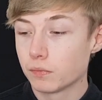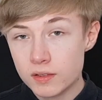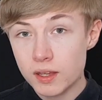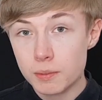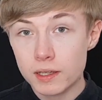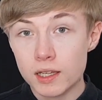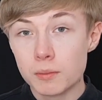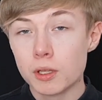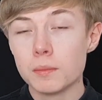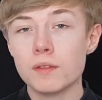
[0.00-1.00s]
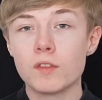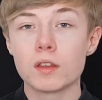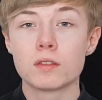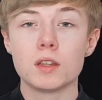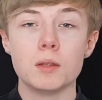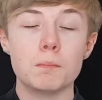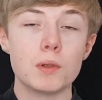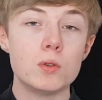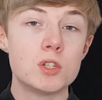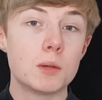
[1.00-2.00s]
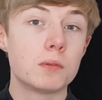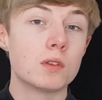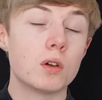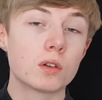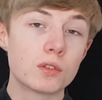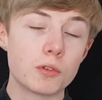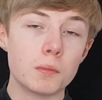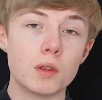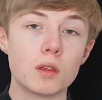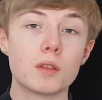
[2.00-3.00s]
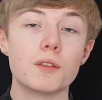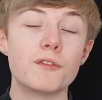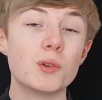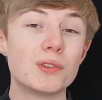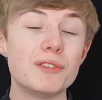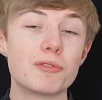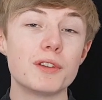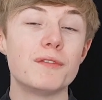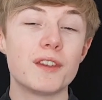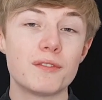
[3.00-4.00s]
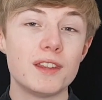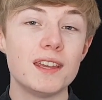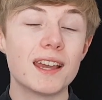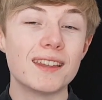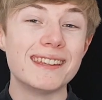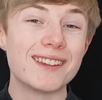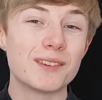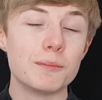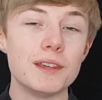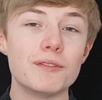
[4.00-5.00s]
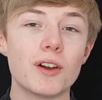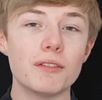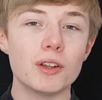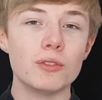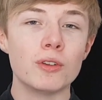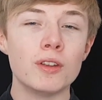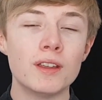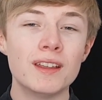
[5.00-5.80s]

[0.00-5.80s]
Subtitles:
Typically, I'm going to be investing in blue chip stocks from the FTSE 350 and the S&P 500.